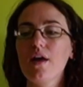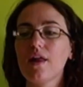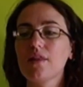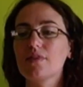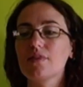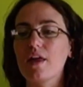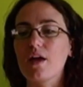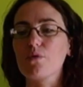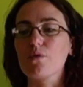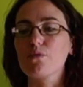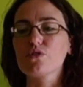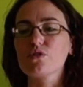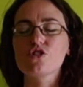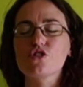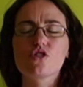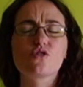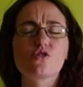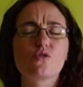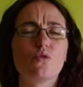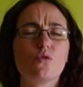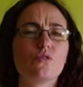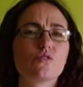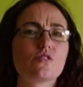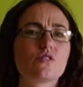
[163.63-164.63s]
They will just
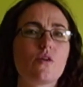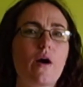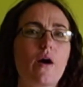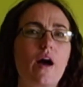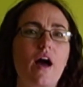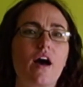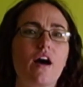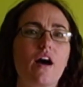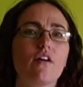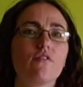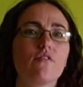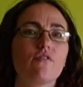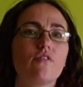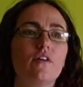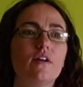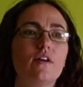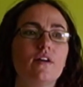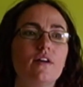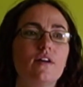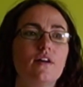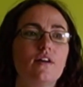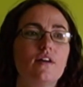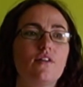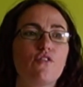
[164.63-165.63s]
also have
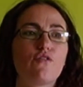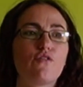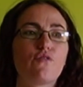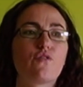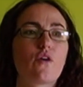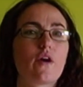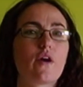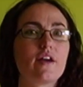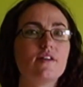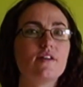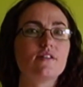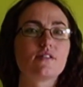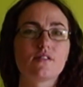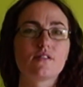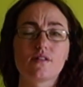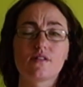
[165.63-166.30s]
phrases